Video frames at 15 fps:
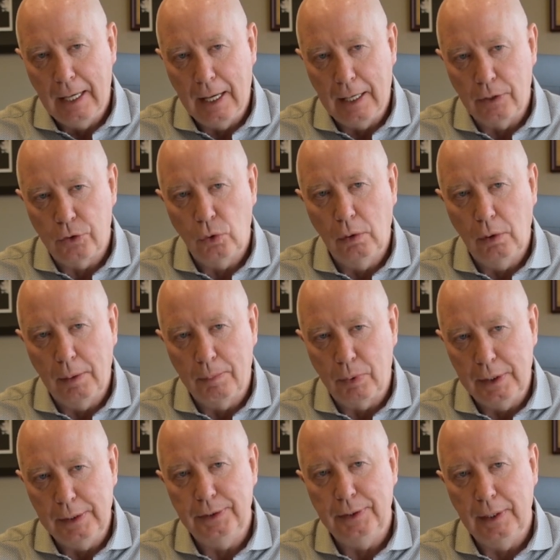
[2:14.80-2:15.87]
and I truly
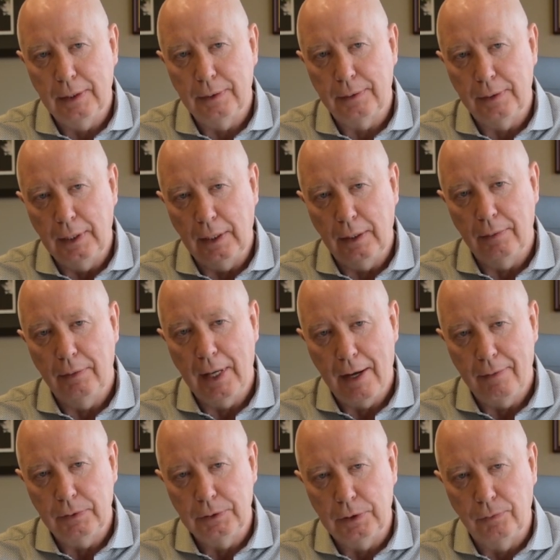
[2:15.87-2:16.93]
appreciate the
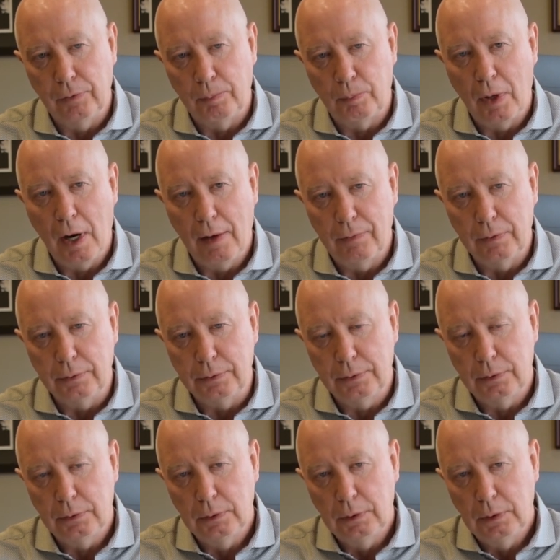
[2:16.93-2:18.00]
efforts of the
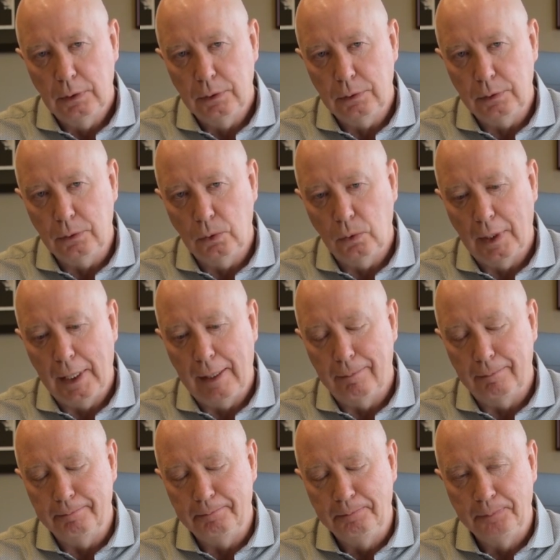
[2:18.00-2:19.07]
province
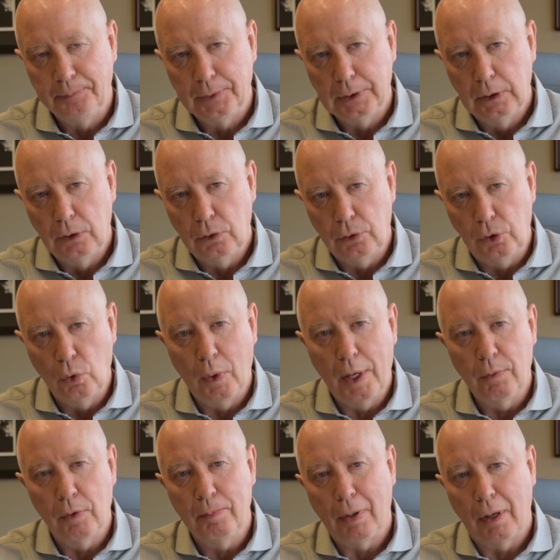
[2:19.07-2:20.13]
to do
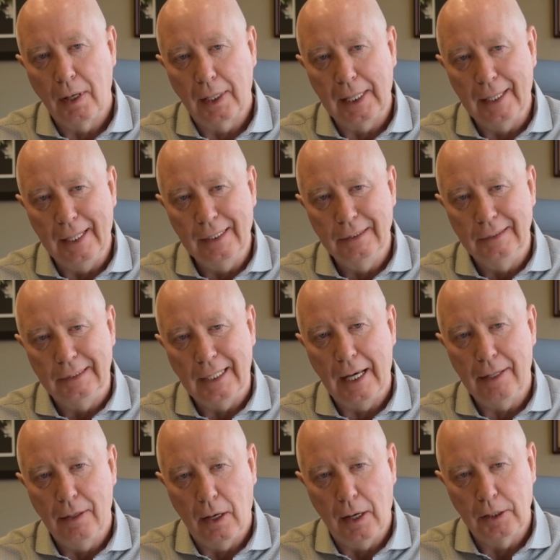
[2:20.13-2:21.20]
away with parking
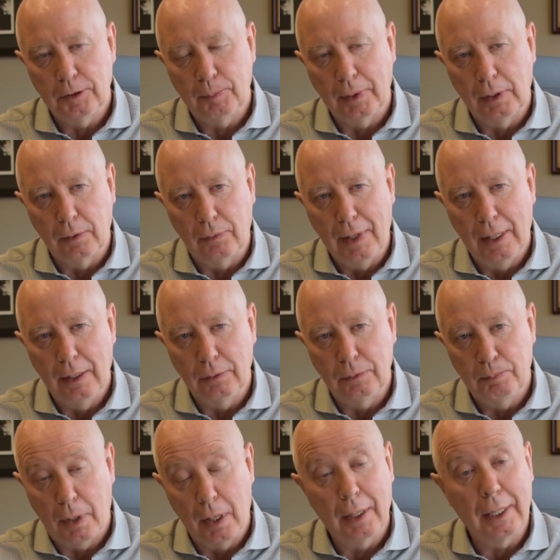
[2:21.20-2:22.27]
inside the hospital ground,
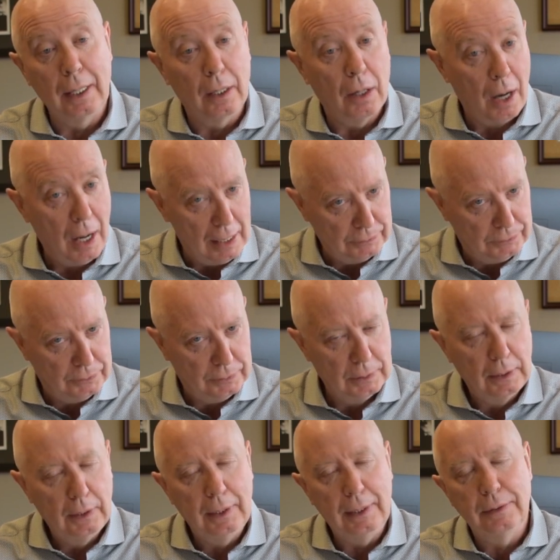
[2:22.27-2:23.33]
parking costs
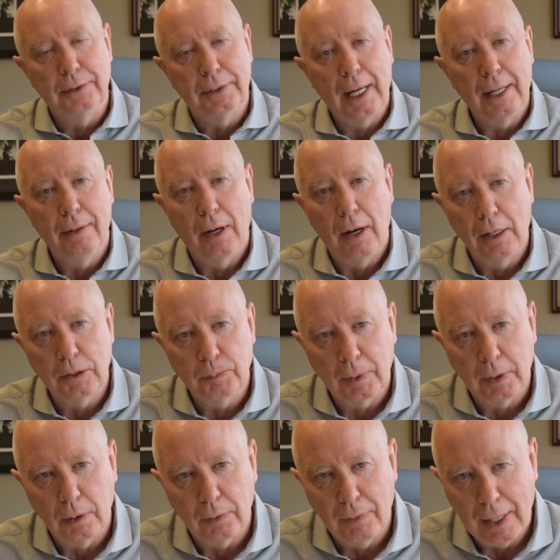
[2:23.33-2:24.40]
inside the
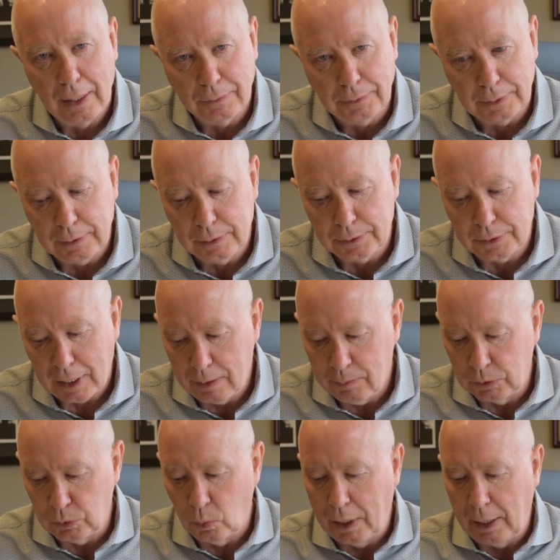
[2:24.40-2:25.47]
hospital grounds at this time
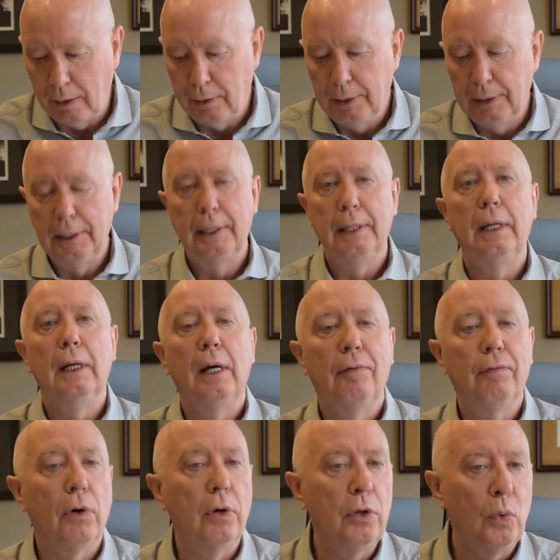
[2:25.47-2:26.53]
as well.
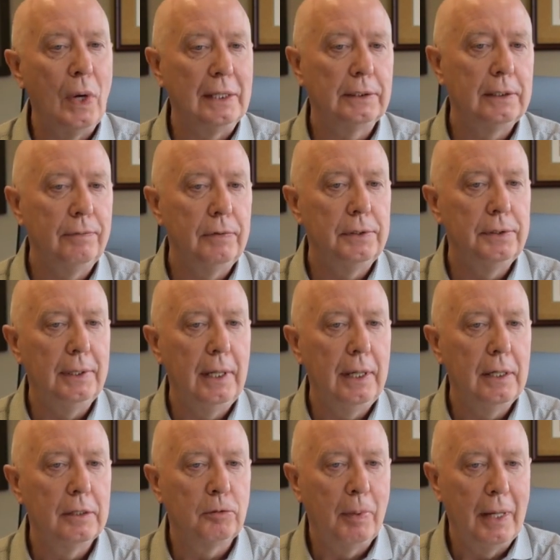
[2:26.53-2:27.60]
For the rest of the
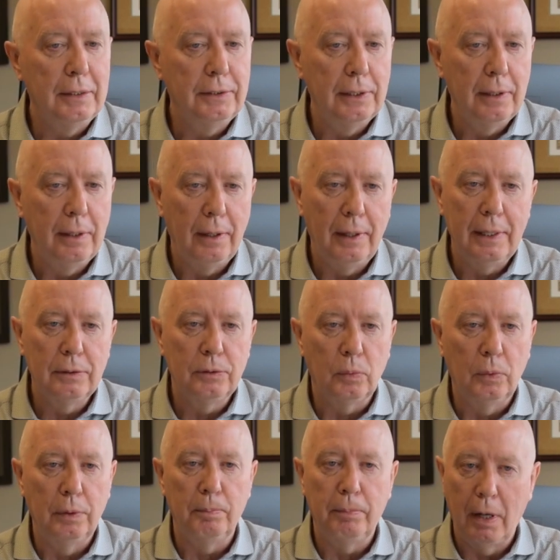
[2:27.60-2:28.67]
city, especially in
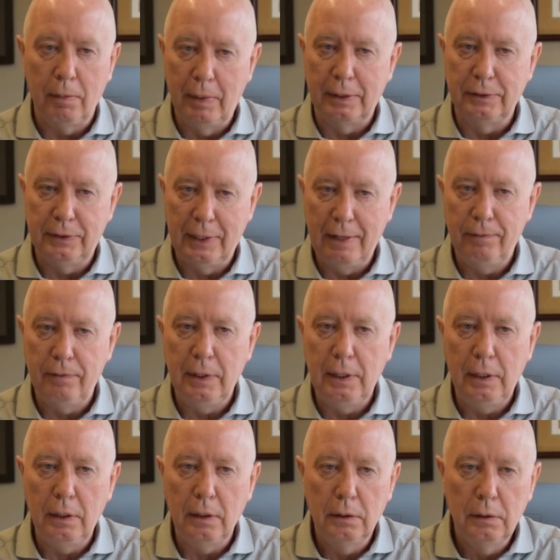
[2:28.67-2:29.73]
areas where public
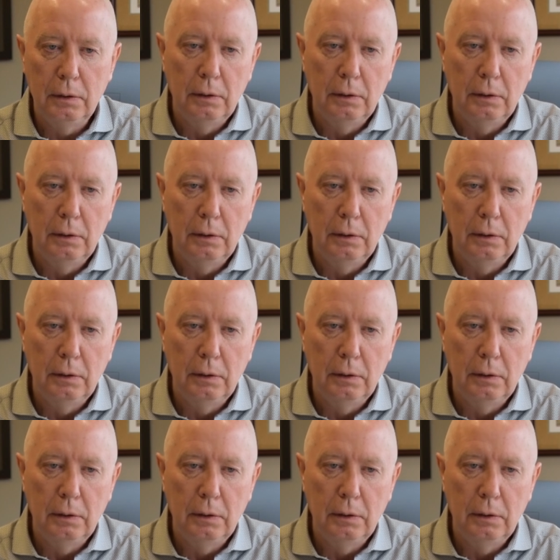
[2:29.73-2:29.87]
safety